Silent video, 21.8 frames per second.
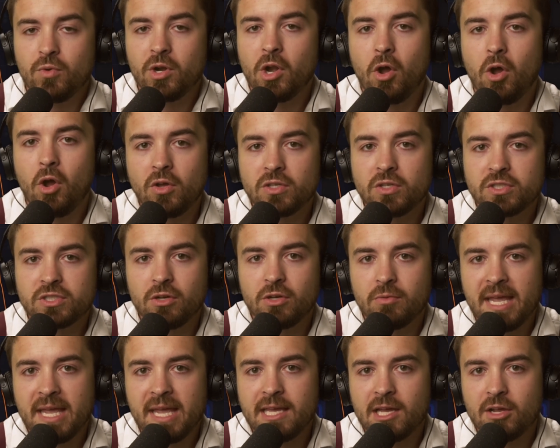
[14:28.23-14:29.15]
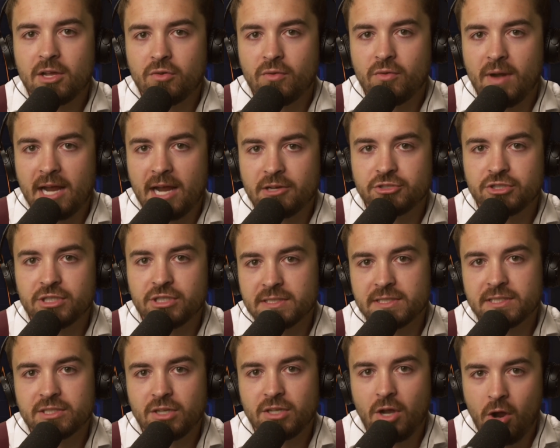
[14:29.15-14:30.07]
would also make it crash
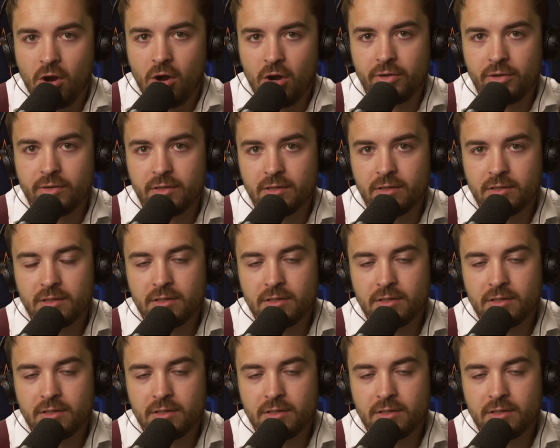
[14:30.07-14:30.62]
just as hard,